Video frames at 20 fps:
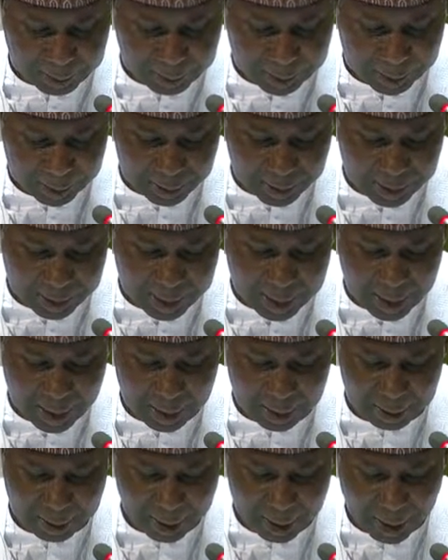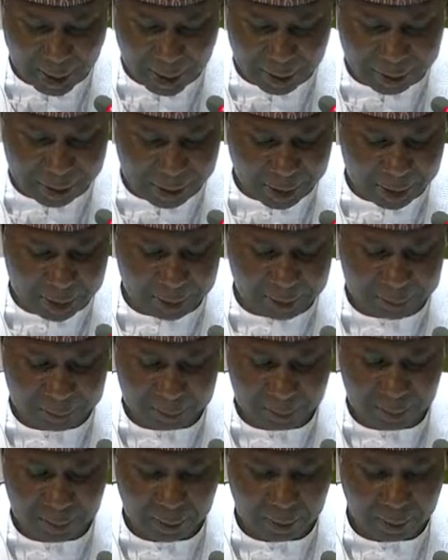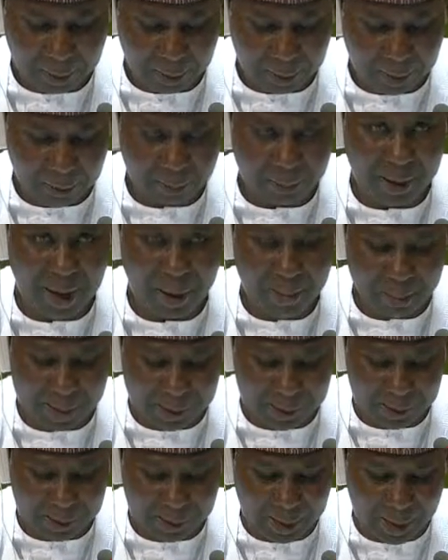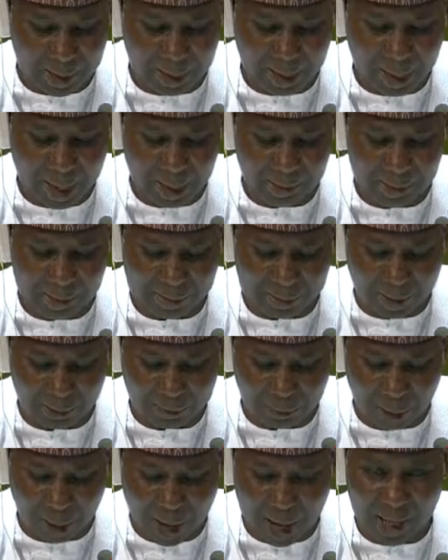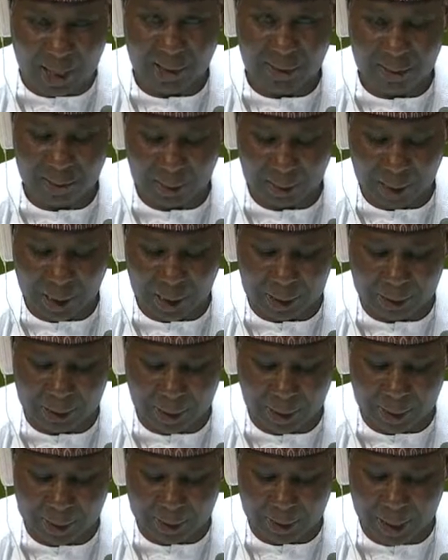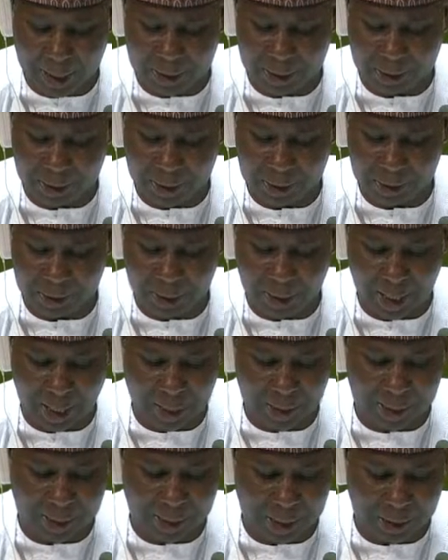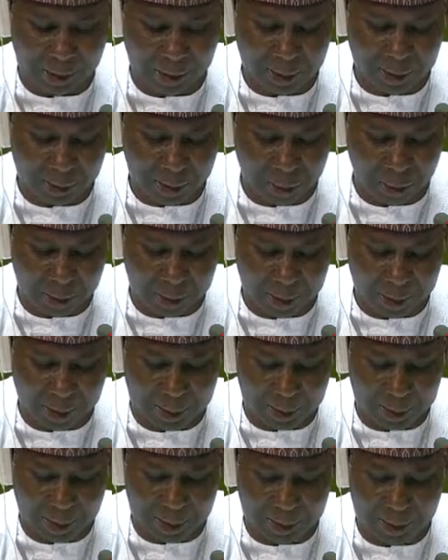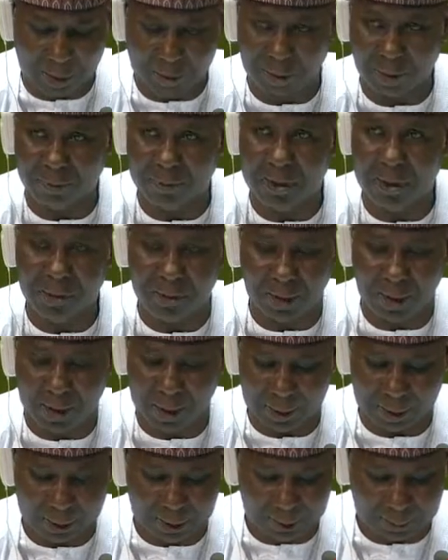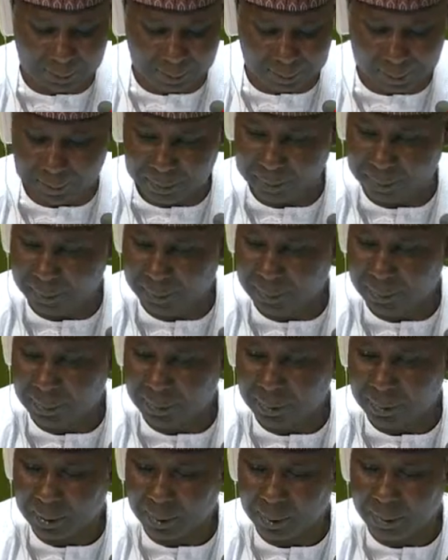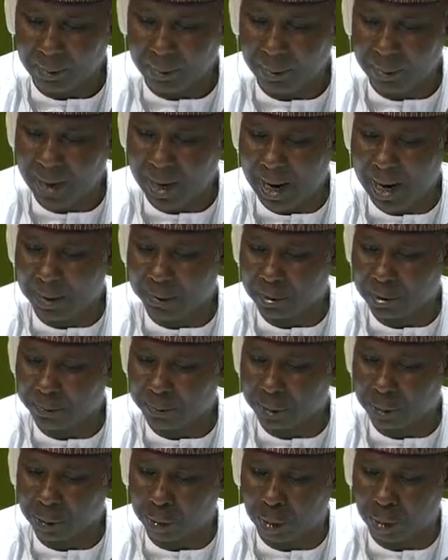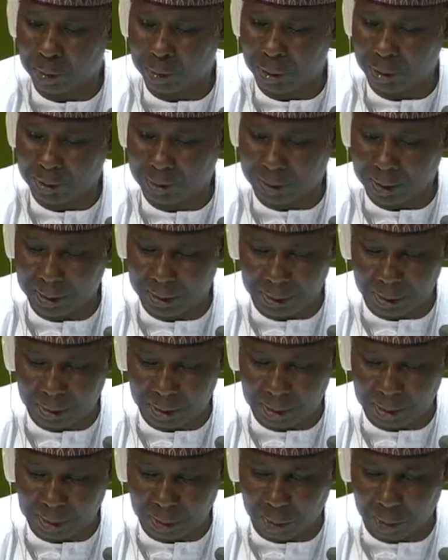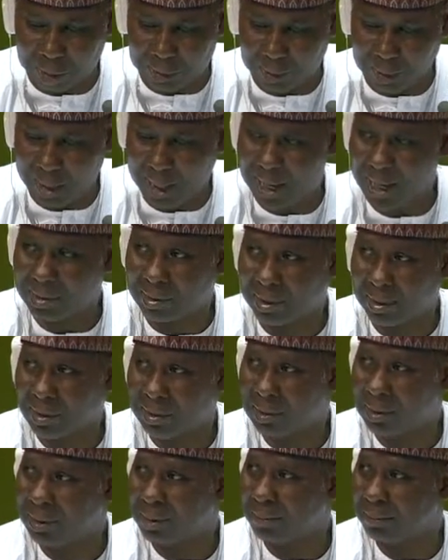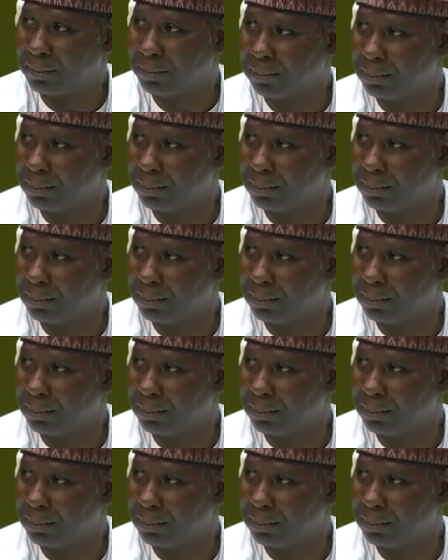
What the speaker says: Jacinda Ardern, Prime Minister and Minister for Arts, Culture and Heritage and National Security and Intelligence of New Zealand. May I request protocol to escort Her Excellency.